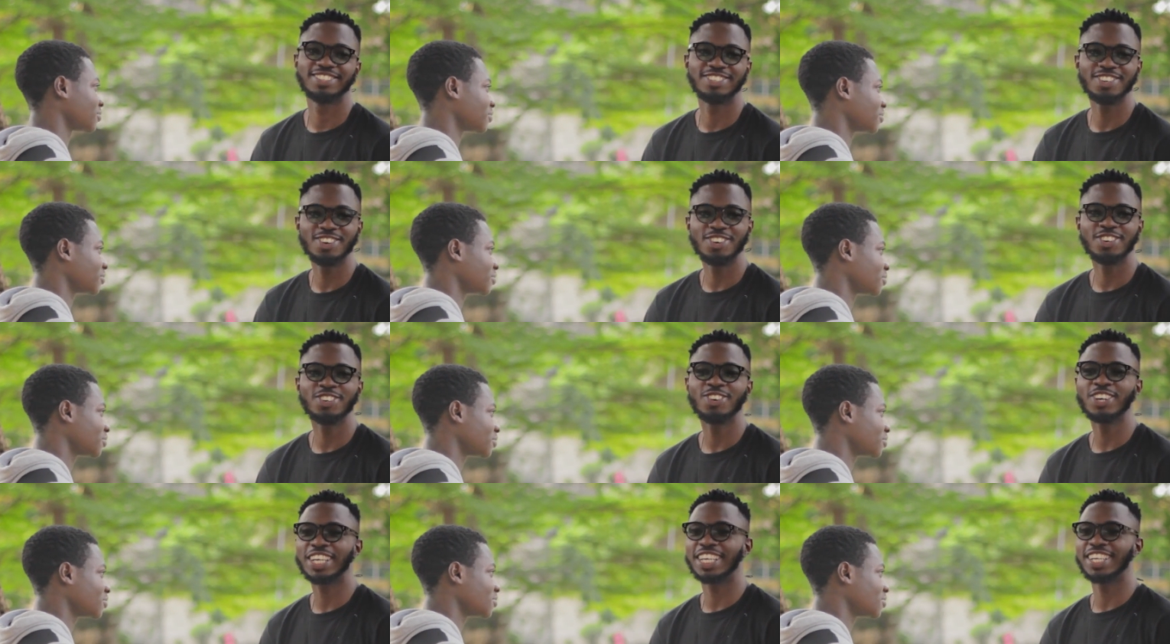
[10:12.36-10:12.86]
Speaker 1: No,
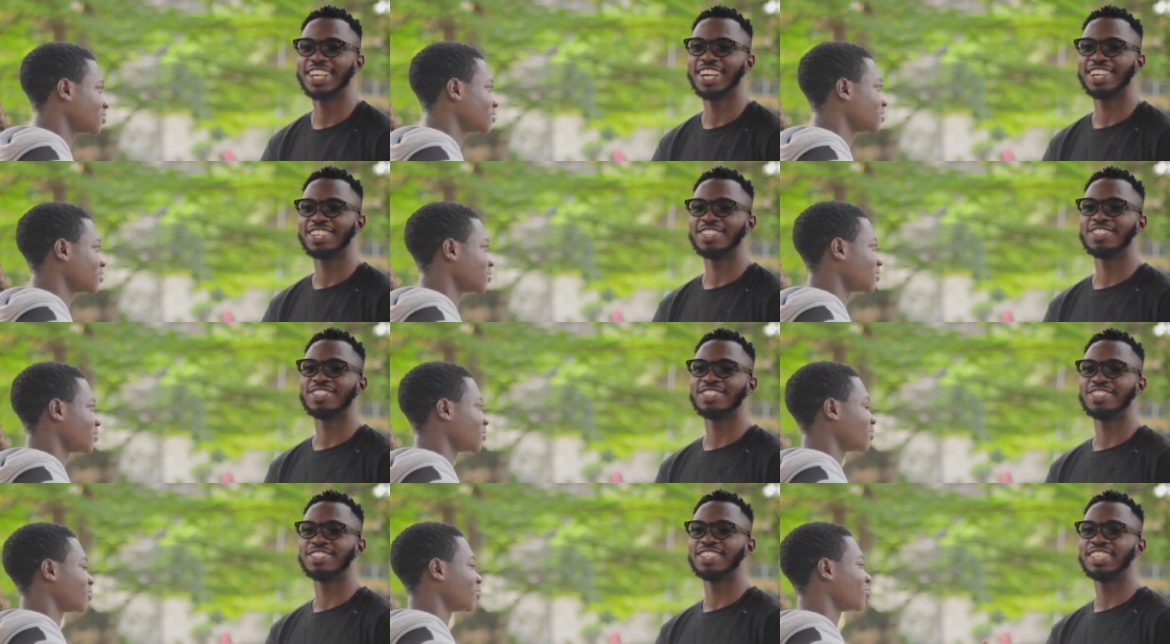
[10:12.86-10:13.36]
okay,
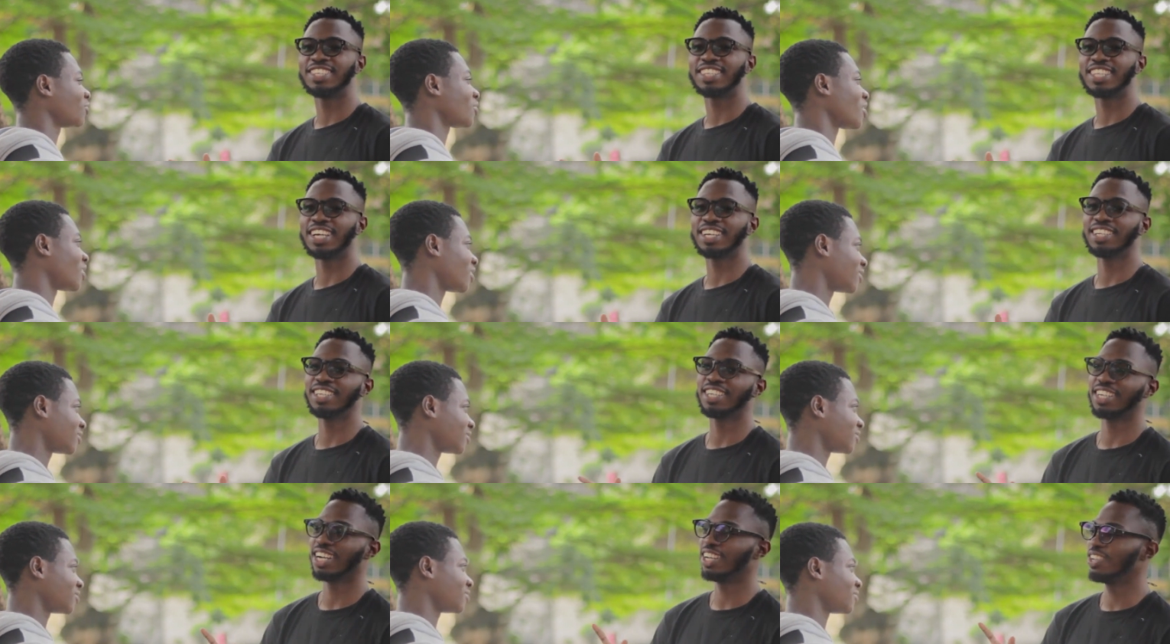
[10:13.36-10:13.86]
yeah, you
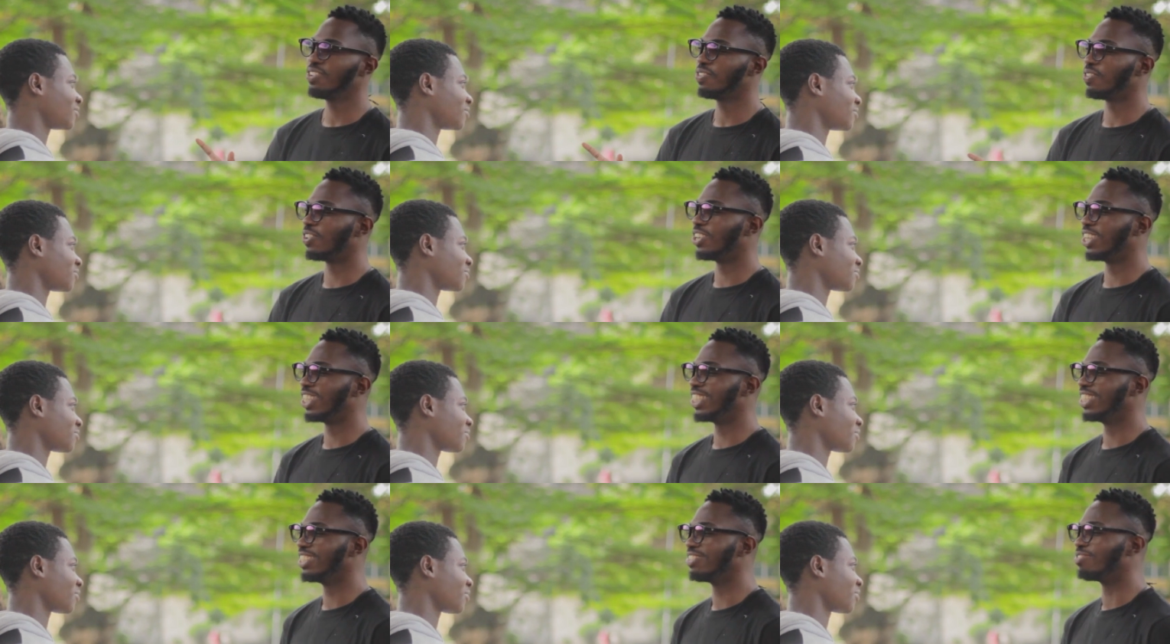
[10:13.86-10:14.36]
technically
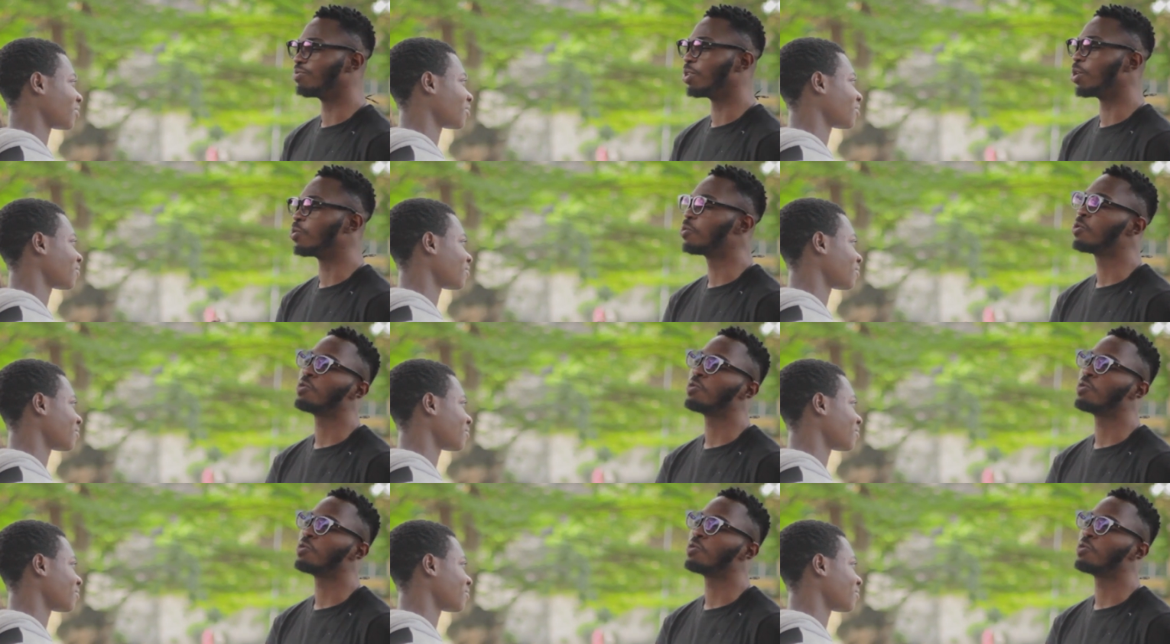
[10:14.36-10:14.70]
won, but